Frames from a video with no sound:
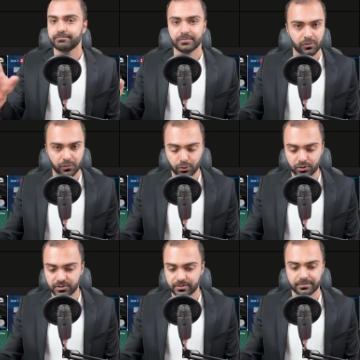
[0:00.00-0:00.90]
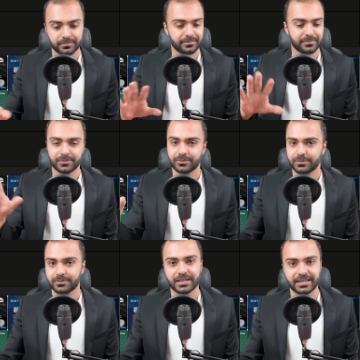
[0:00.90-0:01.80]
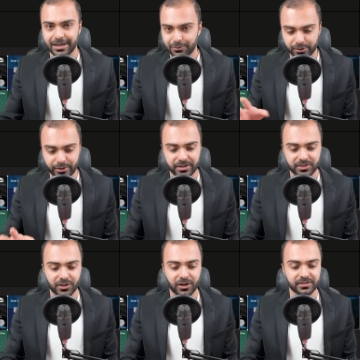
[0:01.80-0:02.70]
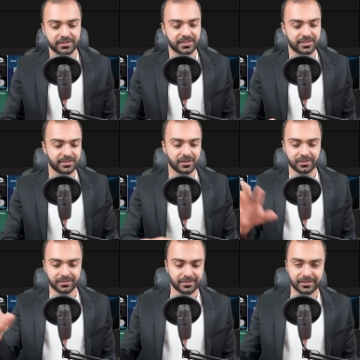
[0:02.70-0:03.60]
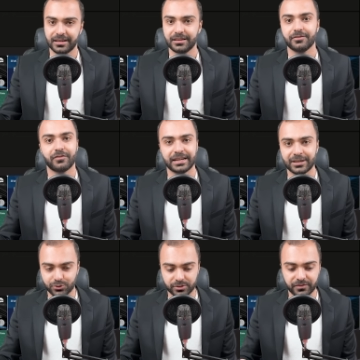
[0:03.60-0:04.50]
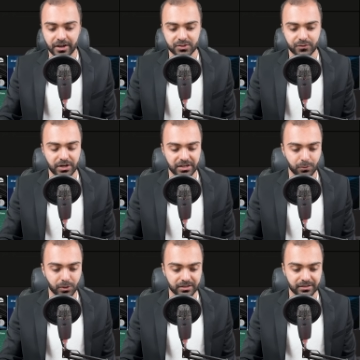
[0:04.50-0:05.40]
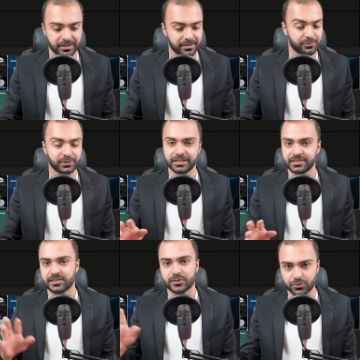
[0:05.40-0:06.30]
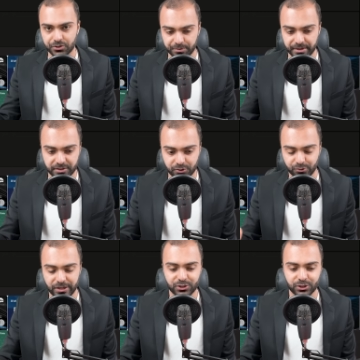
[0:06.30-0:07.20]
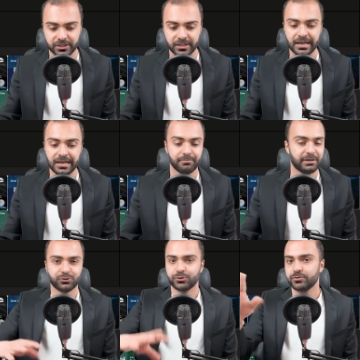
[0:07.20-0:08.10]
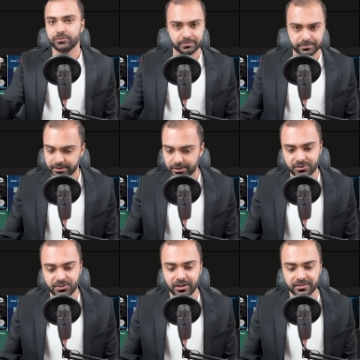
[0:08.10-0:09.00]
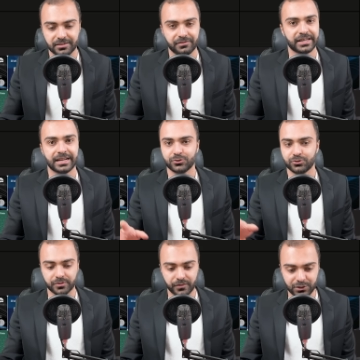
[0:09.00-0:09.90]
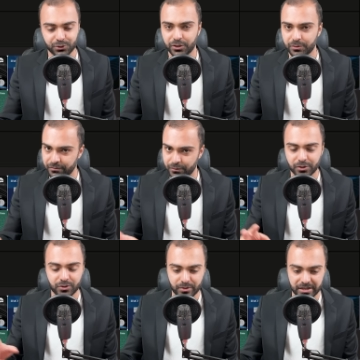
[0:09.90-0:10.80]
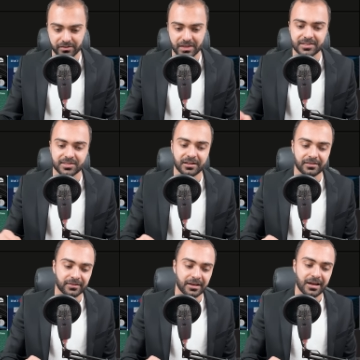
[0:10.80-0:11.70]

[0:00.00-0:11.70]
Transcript: Of course, take that with a grain of salt. This is not financial advice for anyone. It really is a situation by situation. Make sure to consult a financial professional before you do any of that stuff.